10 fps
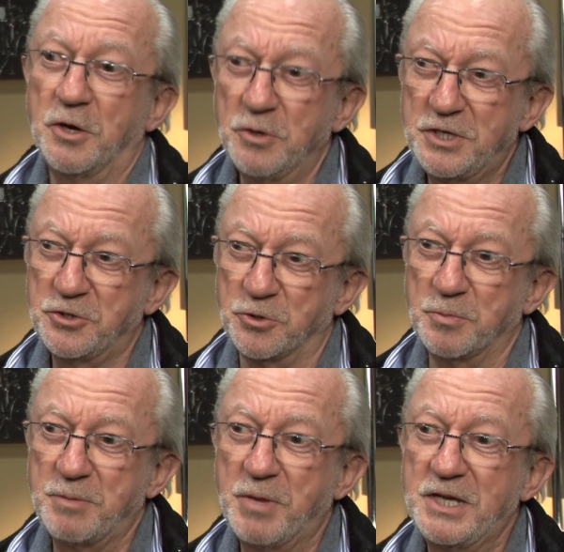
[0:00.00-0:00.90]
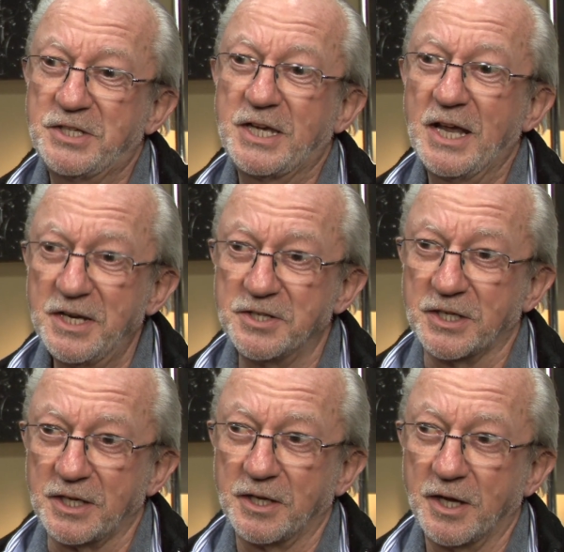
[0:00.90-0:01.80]
only taught me basic
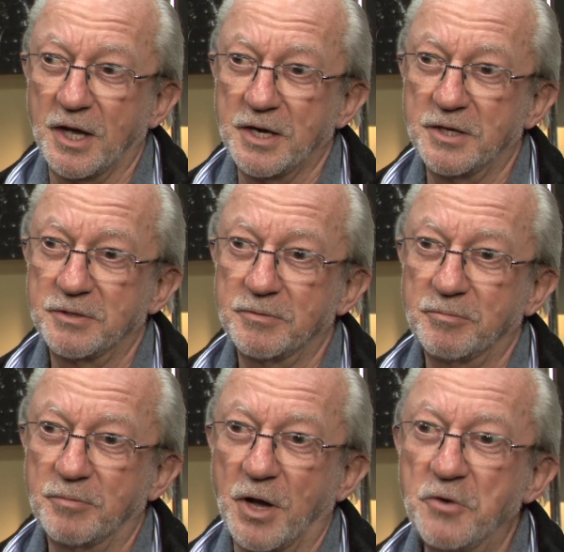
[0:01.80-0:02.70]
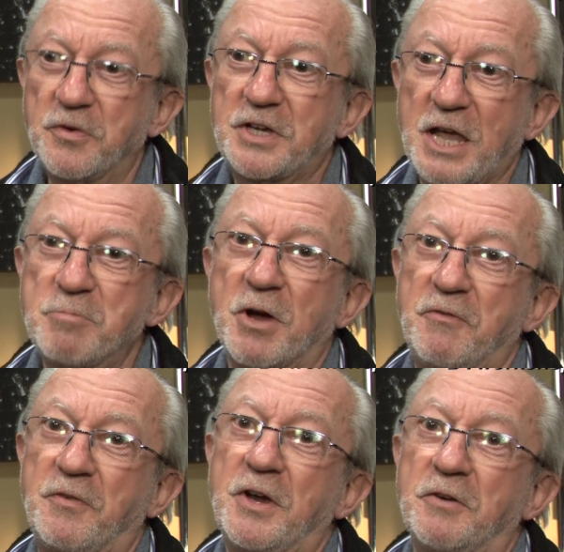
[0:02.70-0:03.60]
editing and overcame my
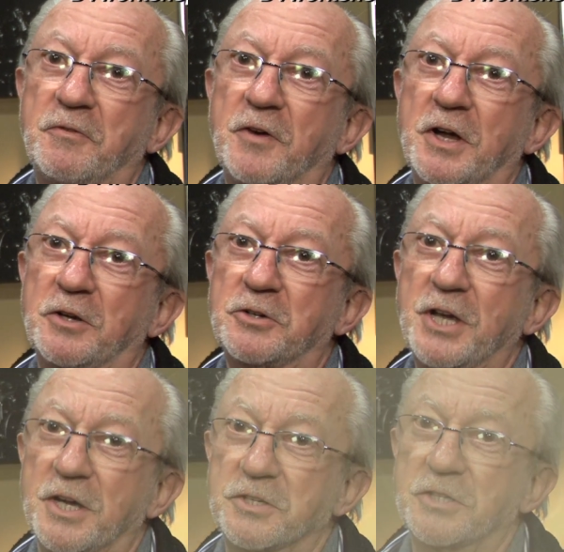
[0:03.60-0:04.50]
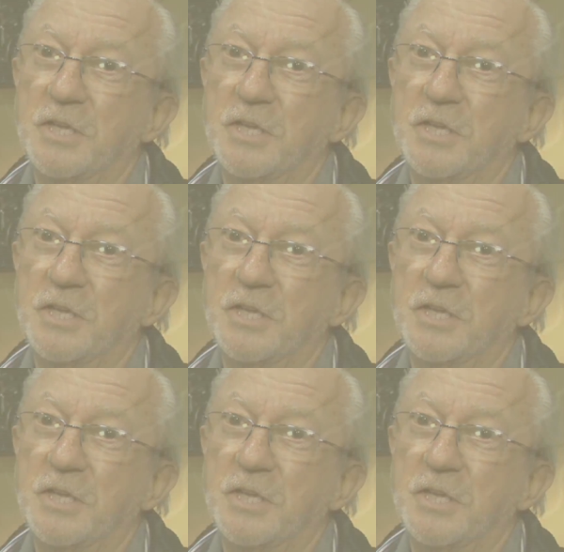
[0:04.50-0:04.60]
fear of Final Cut,